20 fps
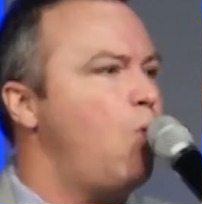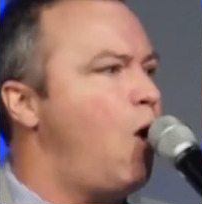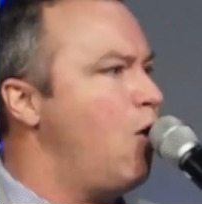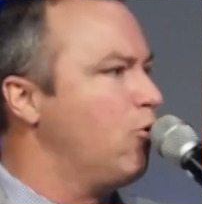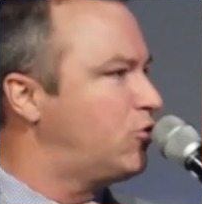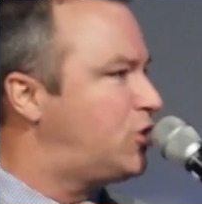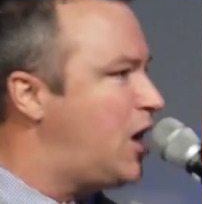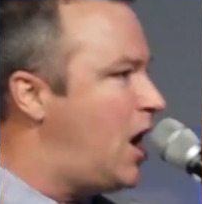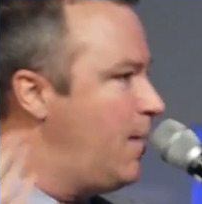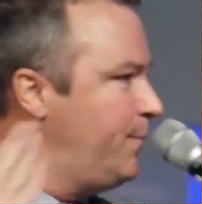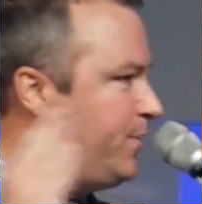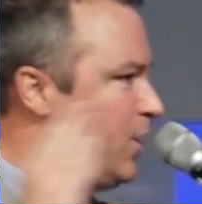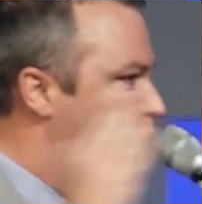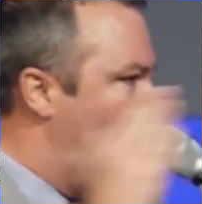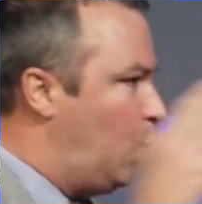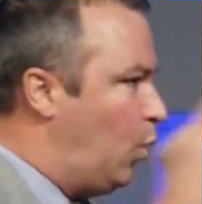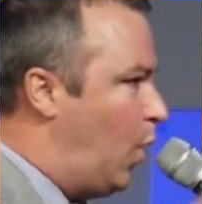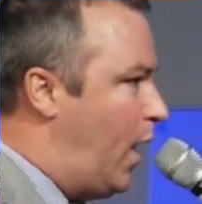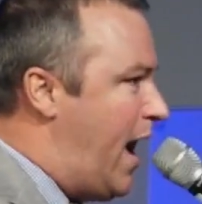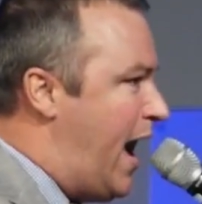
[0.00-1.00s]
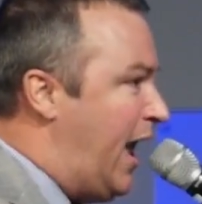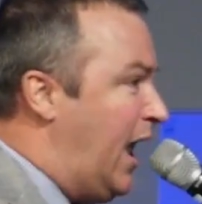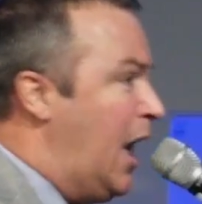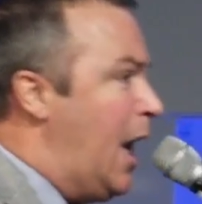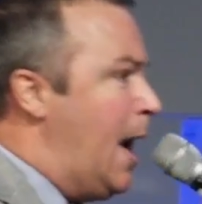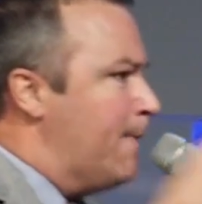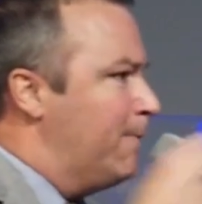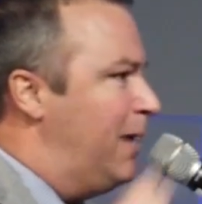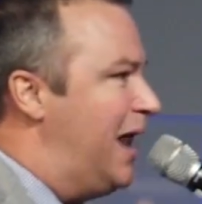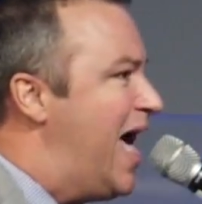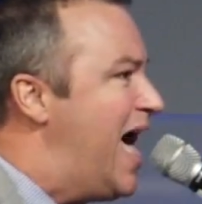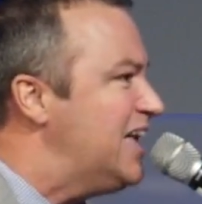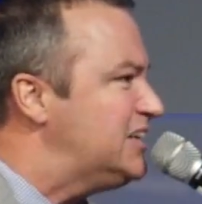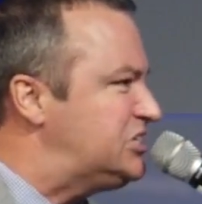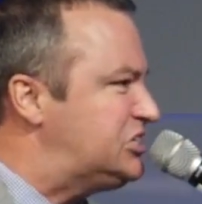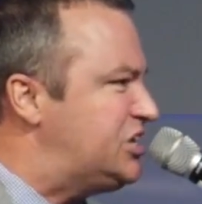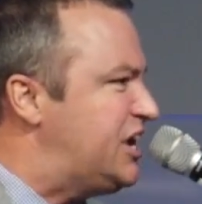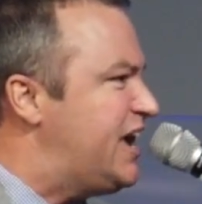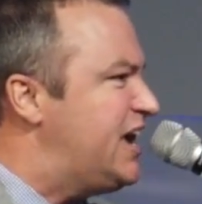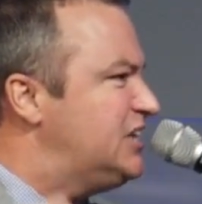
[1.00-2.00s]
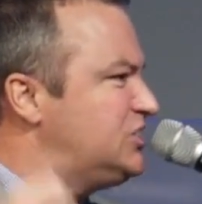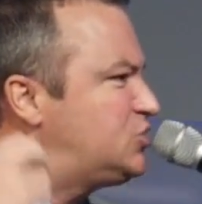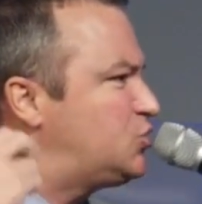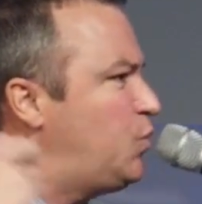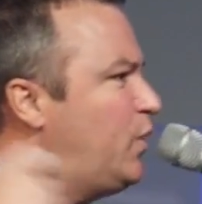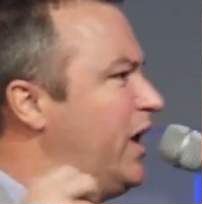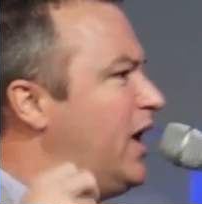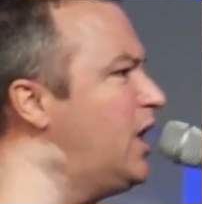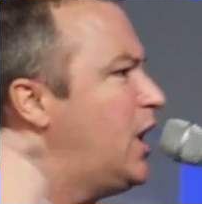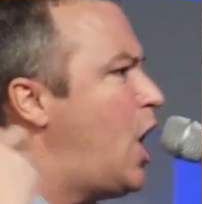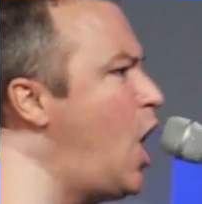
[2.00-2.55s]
won't come your way. Blessings will